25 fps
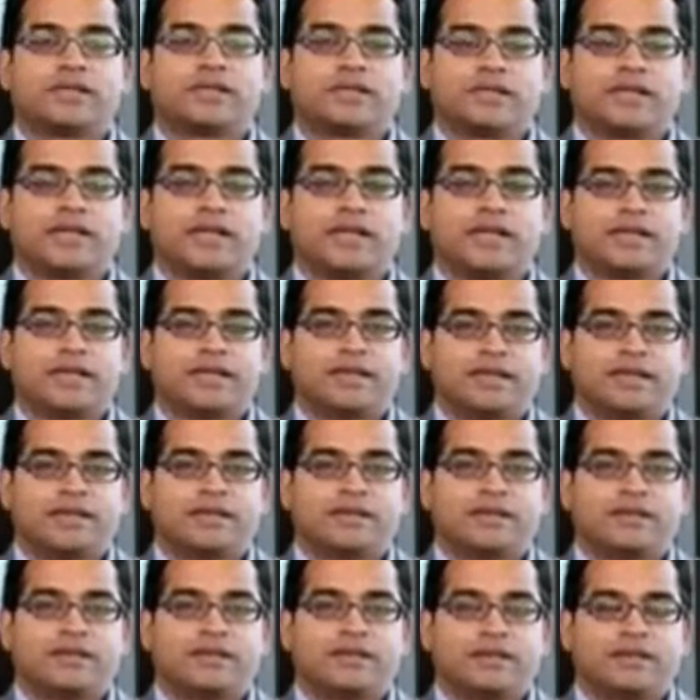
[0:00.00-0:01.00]
in lighting.
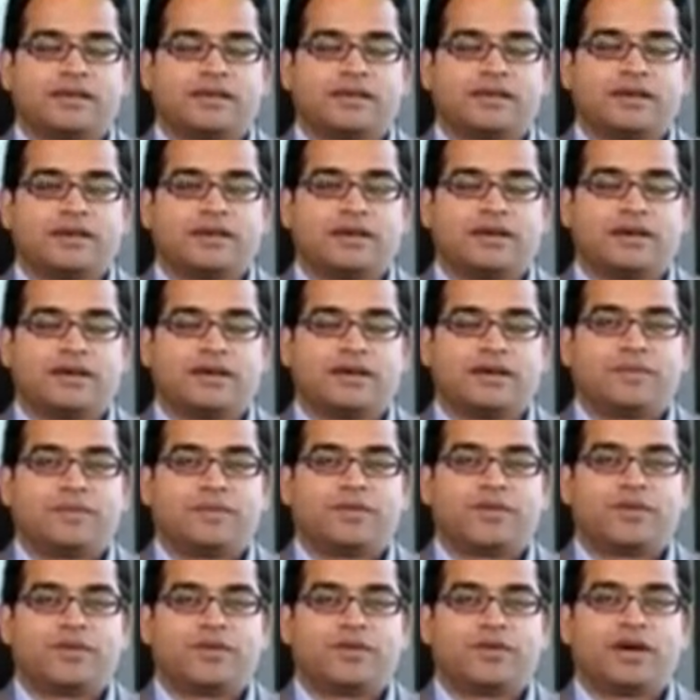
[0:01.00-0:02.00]
Uh,
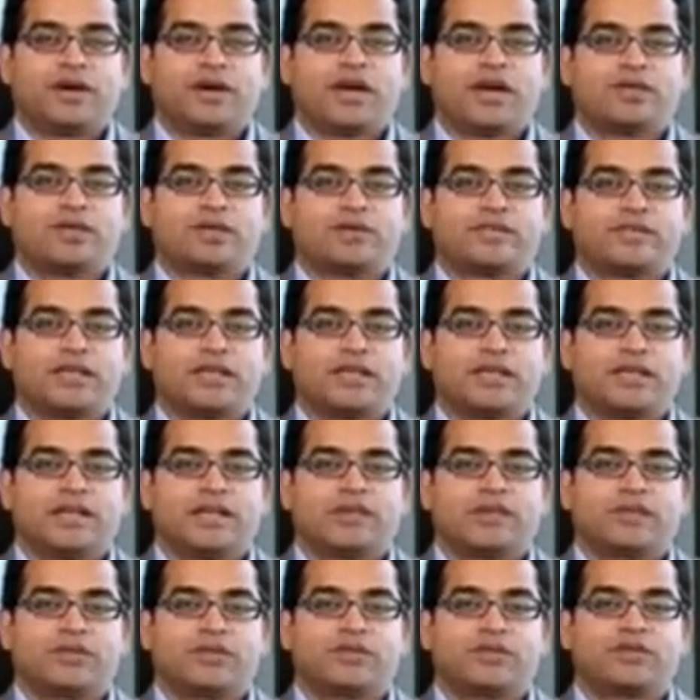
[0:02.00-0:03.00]
you know, I would say
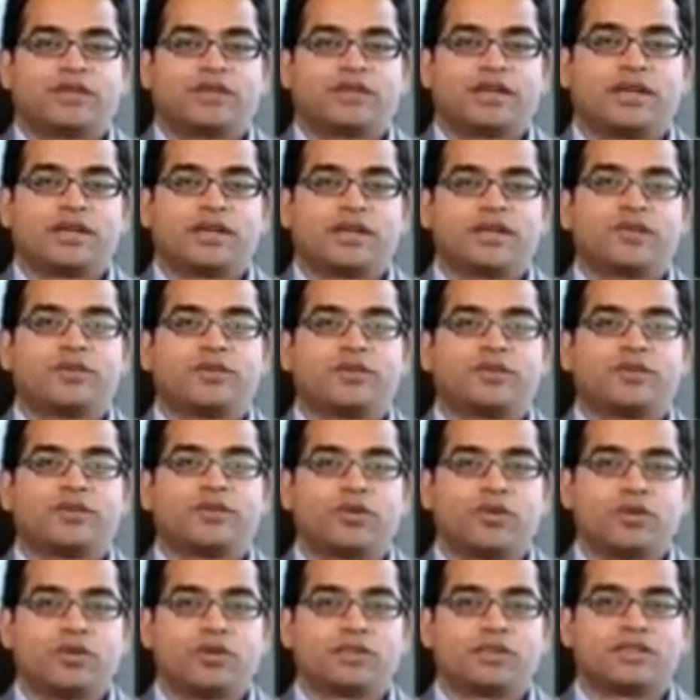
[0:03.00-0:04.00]
that you have to continue to
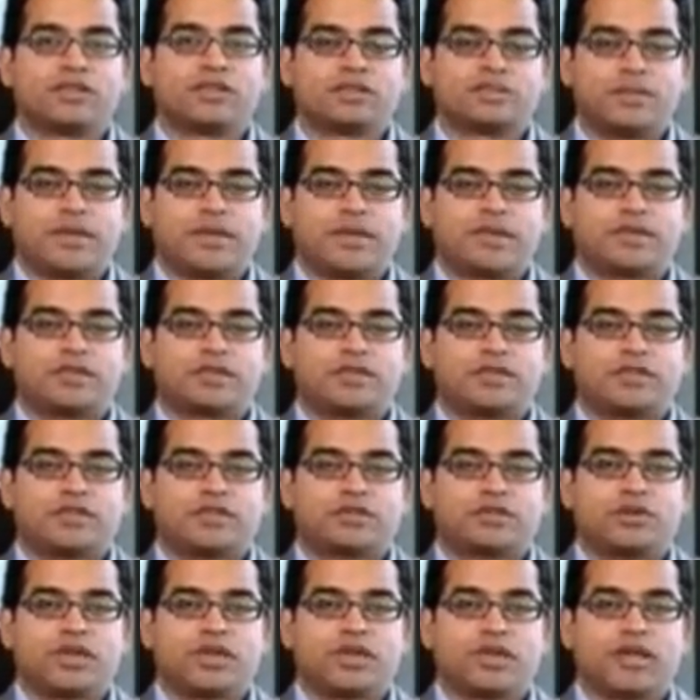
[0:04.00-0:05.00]
grow in this space and it
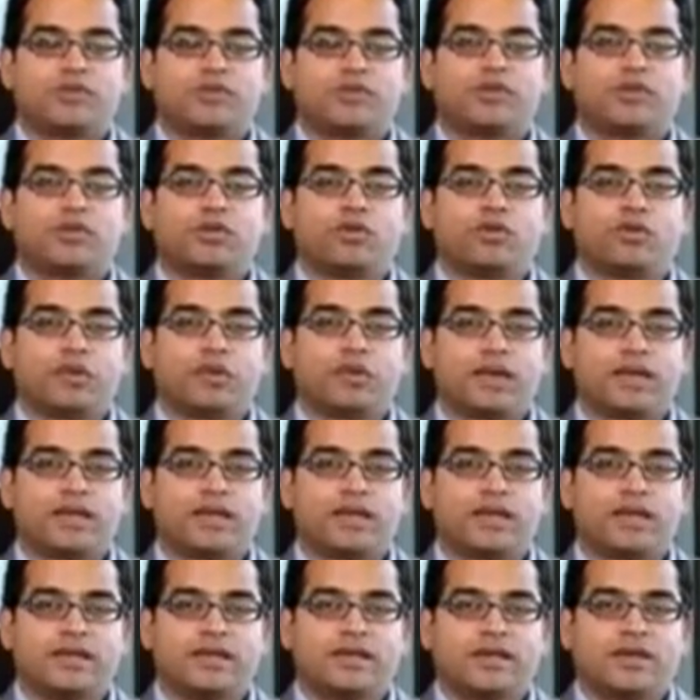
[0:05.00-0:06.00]
should help you grow
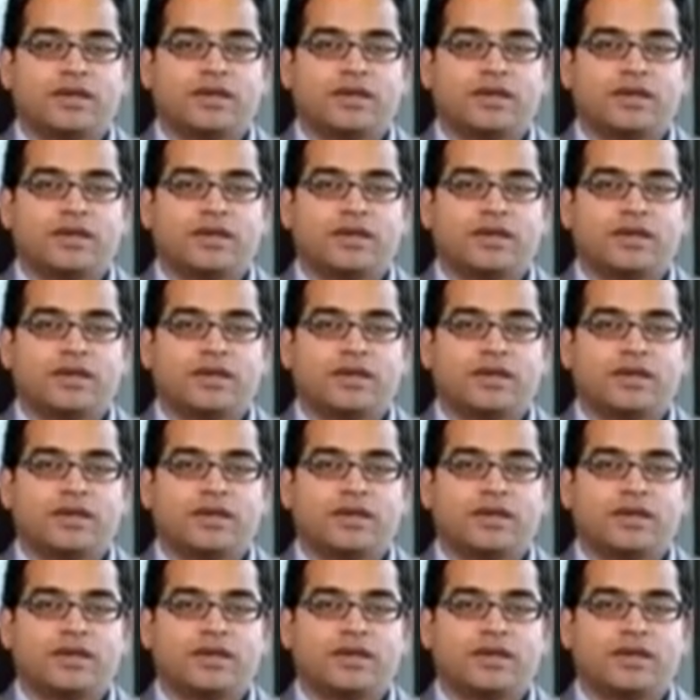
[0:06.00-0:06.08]
quickly.